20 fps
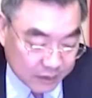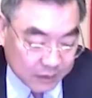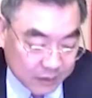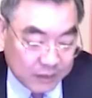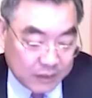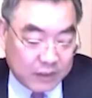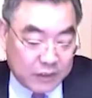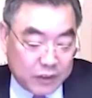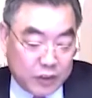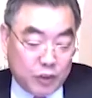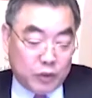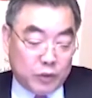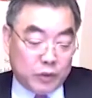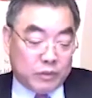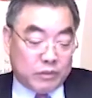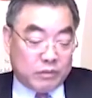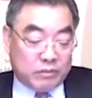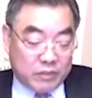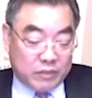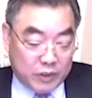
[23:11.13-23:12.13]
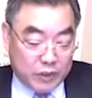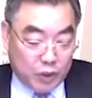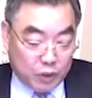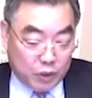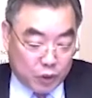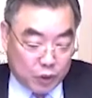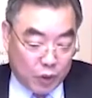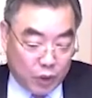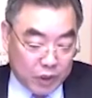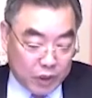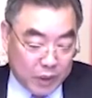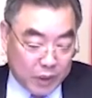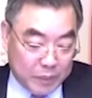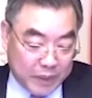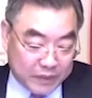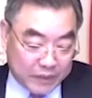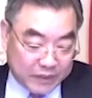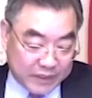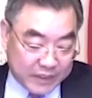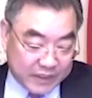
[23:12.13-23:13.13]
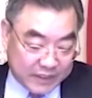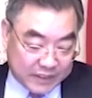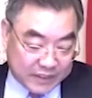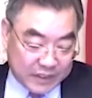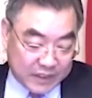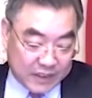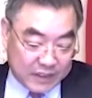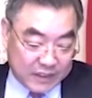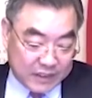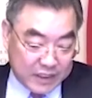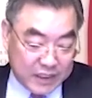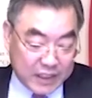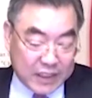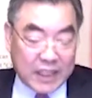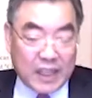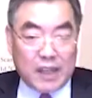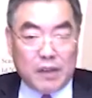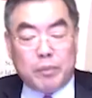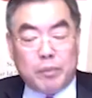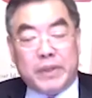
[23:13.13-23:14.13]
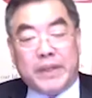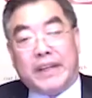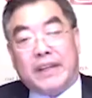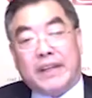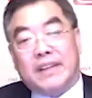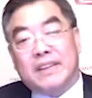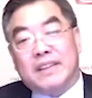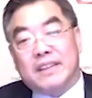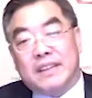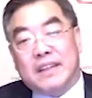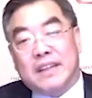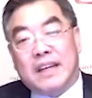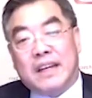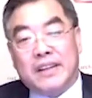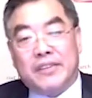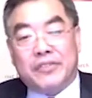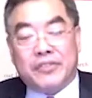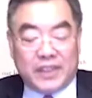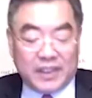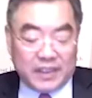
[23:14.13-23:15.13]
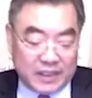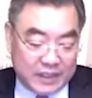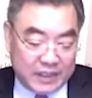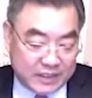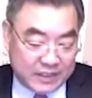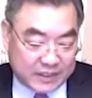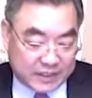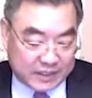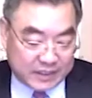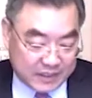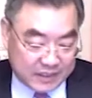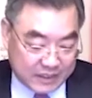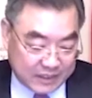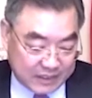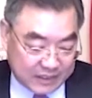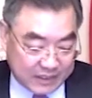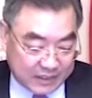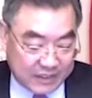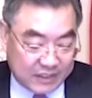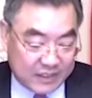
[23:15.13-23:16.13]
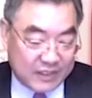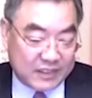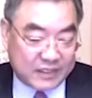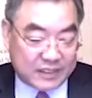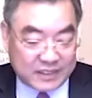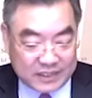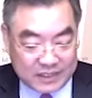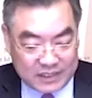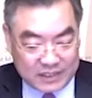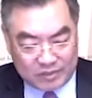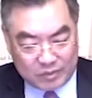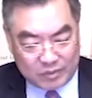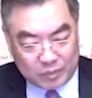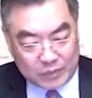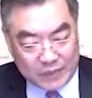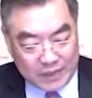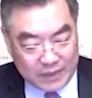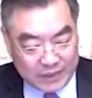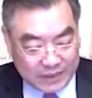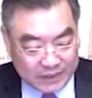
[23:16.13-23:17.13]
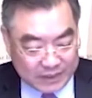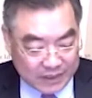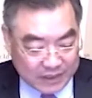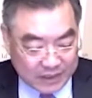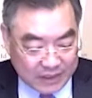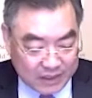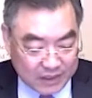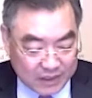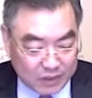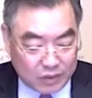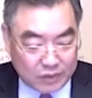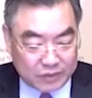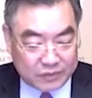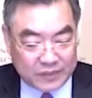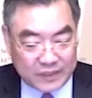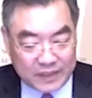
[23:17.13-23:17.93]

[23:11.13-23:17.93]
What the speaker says: you talk about this decoupling. I think it's a kind of